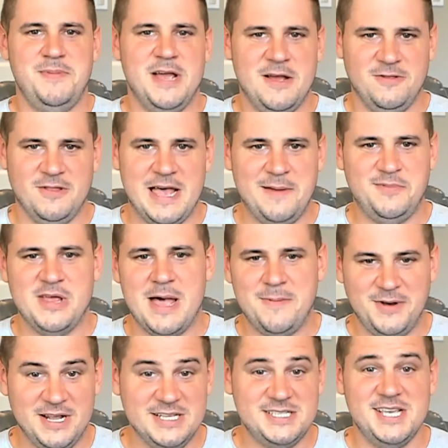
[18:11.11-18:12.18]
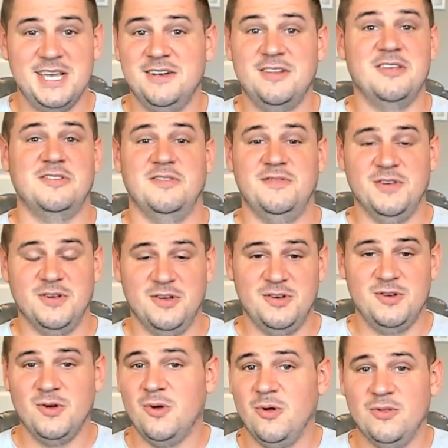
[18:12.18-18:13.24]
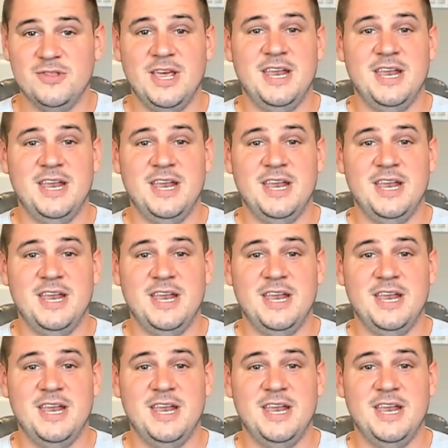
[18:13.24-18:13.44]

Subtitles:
pound laptop and I'd say it doesn't feel good to hold.